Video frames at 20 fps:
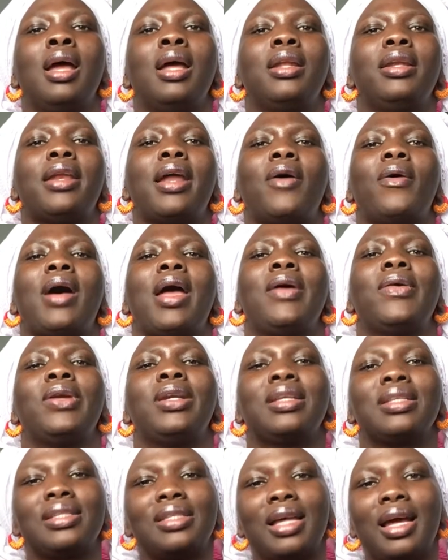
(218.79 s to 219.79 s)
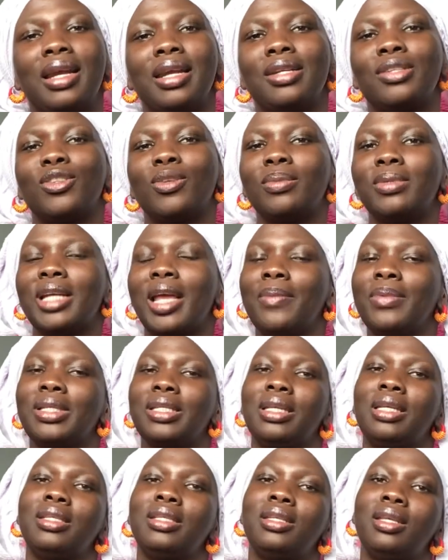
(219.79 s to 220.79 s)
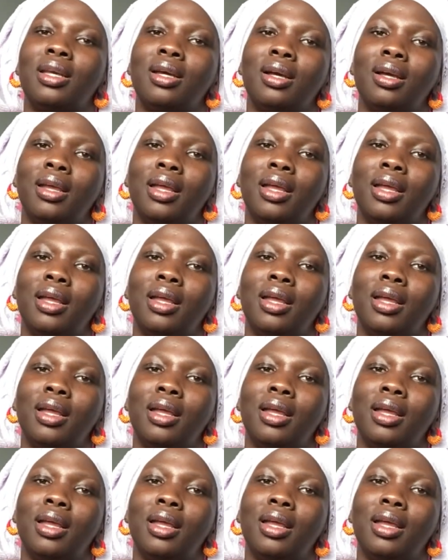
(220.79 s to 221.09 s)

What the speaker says: Now, I understand that sometimes it's easier